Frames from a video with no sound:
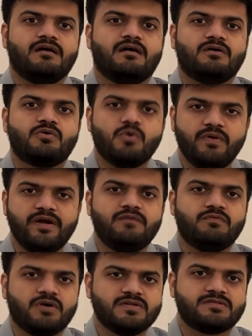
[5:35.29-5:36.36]
COVID
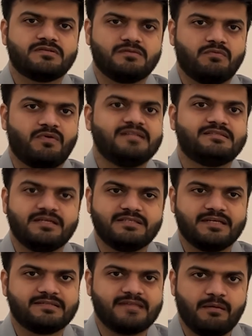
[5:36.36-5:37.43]
was one such
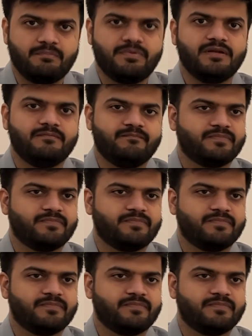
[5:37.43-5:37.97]
example